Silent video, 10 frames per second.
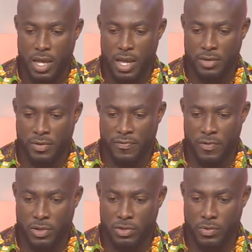And if
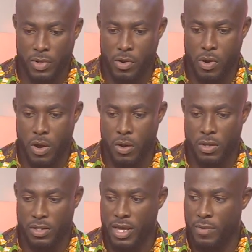you also recall
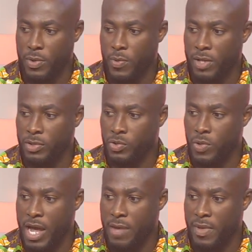that we went to
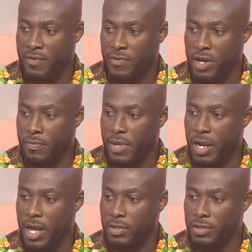IMF for a
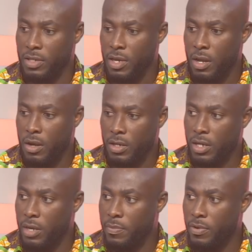bailout on
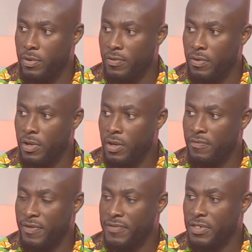April
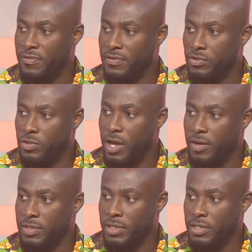15,
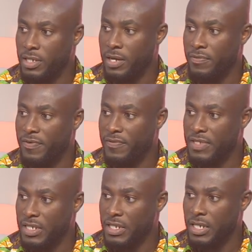
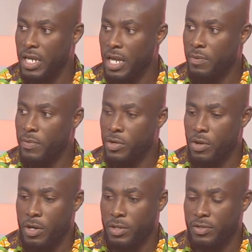2015,
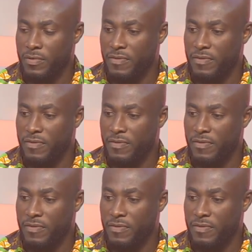because of the